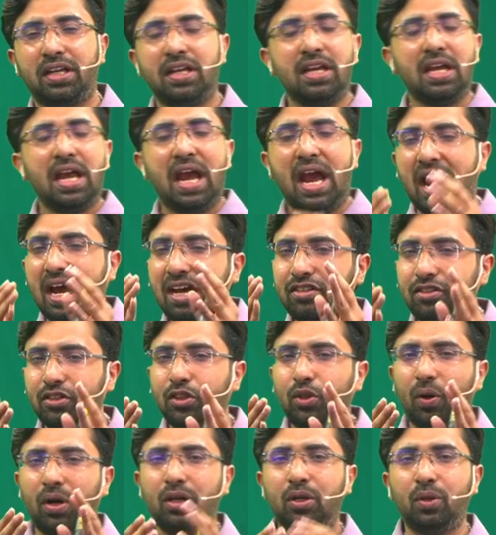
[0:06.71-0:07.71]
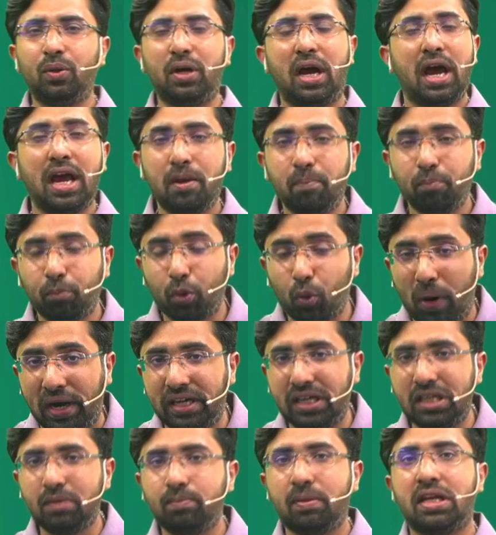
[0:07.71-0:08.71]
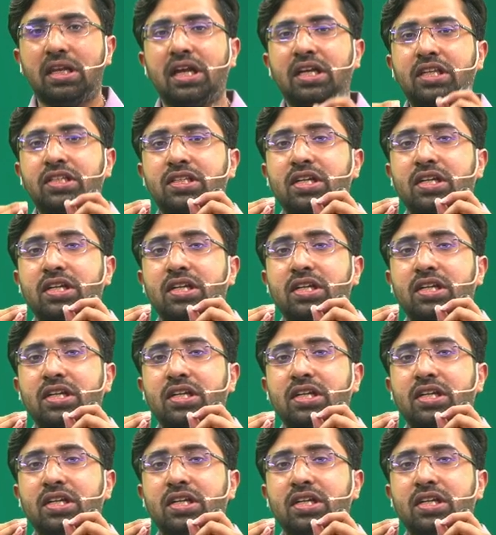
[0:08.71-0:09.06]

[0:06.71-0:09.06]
As you all know, I am providing my lectures